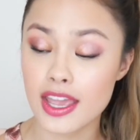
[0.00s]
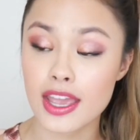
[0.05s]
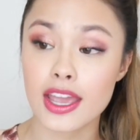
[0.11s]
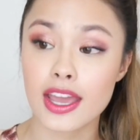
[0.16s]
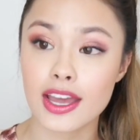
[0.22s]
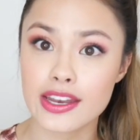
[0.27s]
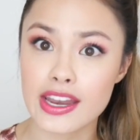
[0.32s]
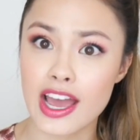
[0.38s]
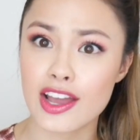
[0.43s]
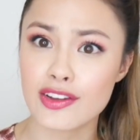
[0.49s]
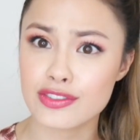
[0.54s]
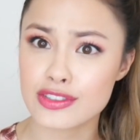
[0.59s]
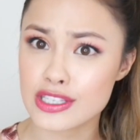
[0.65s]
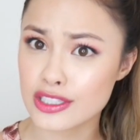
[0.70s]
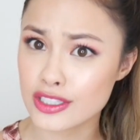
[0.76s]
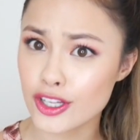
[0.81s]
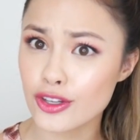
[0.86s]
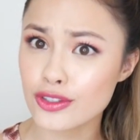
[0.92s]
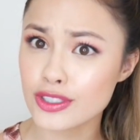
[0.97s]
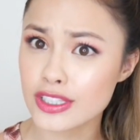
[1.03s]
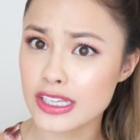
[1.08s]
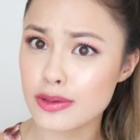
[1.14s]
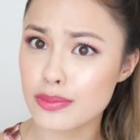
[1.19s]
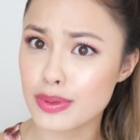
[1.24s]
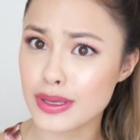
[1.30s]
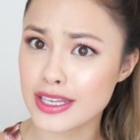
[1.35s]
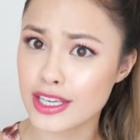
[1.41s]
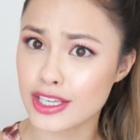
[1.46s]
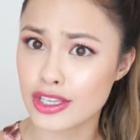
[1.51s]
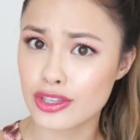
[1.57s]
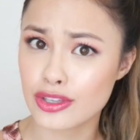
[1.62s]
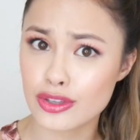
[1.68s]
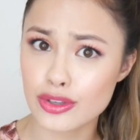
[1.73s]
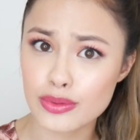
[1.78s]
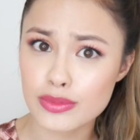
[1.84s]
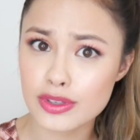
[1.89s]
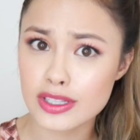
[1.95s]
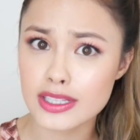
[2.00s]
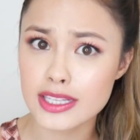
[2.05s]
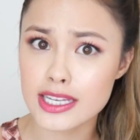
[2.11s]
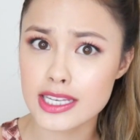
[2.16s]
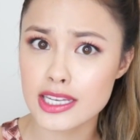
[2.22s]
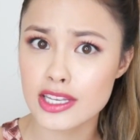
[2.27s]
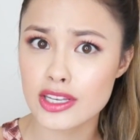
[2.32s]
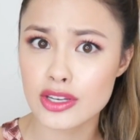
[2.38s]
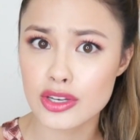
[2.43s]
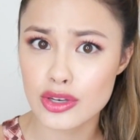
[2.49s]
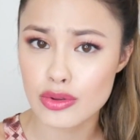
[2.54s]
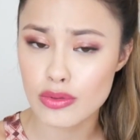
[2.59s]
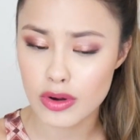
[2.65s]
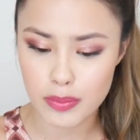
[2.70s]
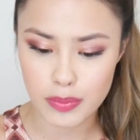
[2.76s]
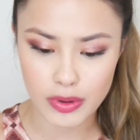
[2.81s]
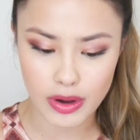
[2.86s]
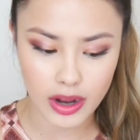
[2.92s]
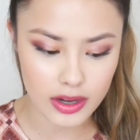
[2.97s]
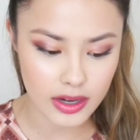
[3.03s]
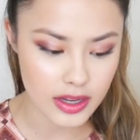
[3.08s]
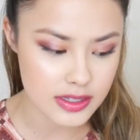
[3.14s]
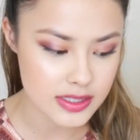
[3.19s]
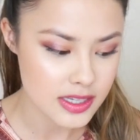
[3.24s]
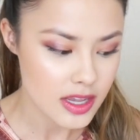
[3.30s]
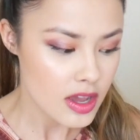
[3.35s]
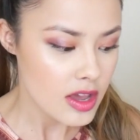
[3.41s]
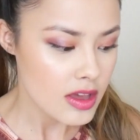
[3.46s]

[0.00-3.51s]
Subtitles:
and I've slowly been accumulating newer products.